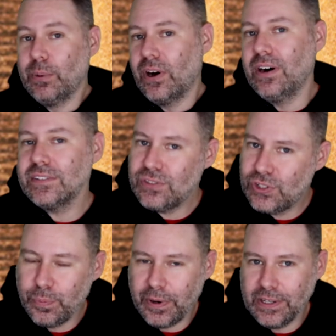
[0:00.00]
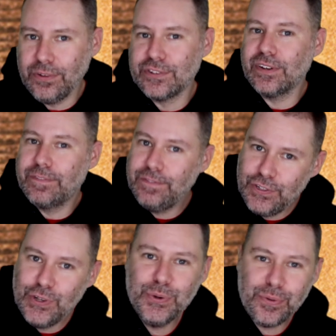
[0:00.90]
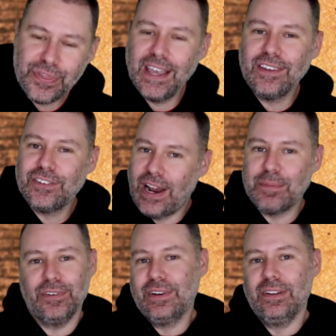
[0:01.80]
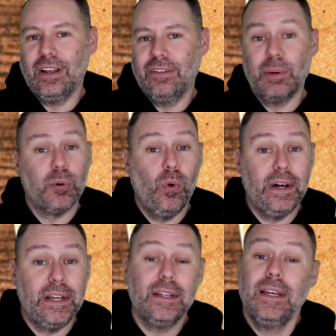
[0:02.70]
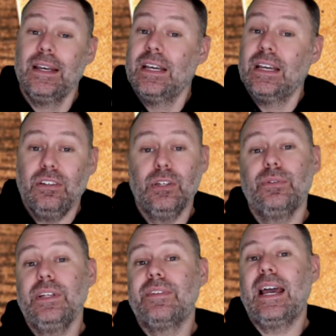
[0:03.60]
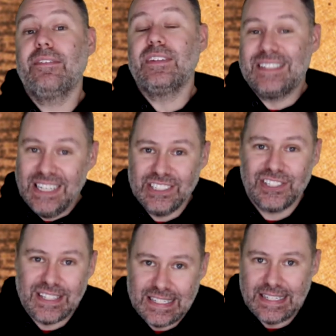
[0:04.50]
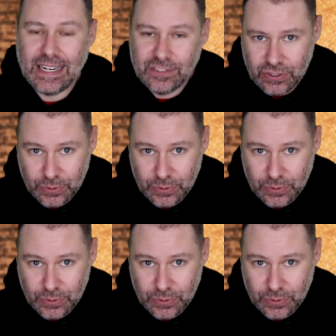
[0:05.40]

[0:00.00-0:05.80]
Haunted 2.0, there's a few things you're absolutely gonna love. Number one, you don't even have to touch the deck to do